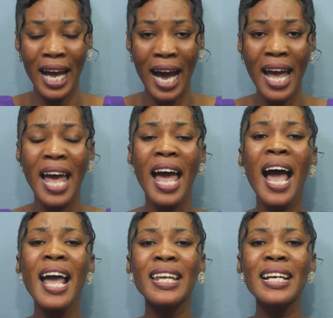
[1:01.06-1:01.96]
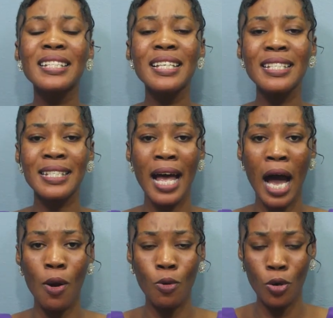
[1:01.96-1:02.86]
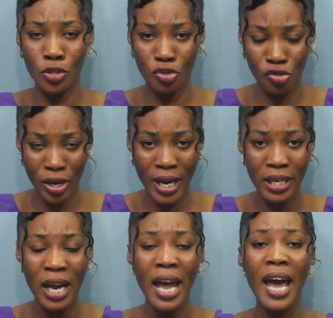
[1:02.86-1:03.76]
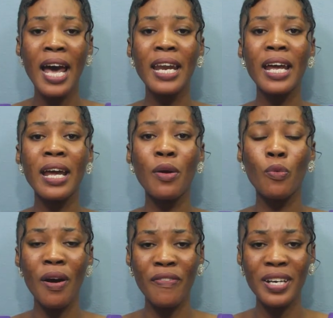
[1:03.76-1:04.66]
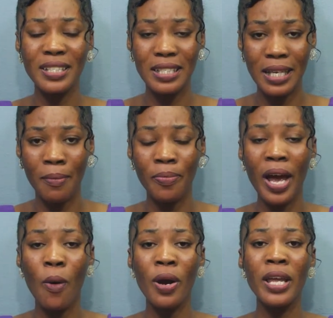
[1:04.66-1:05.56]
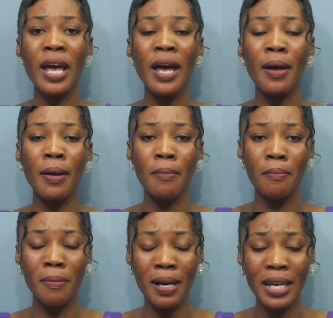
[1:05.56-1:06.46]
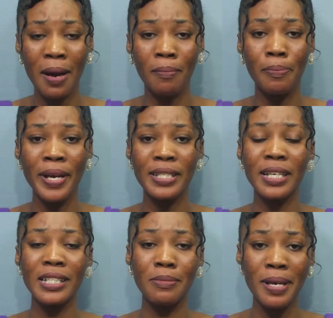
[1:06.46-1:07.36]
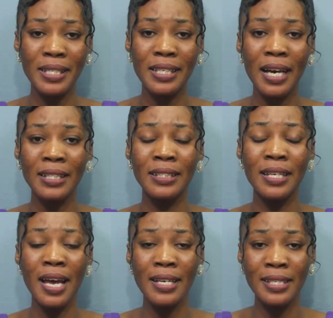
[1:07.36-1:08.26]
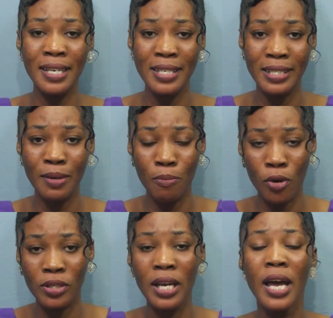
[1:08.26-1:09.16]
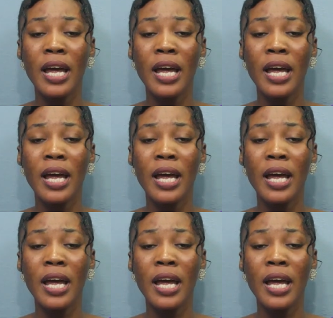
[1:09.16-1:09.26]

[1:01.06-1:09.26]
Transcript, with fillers: ya. Eye sister Akos trend ene Reverend Sam awo ye Madam Patient Mensan G N G boss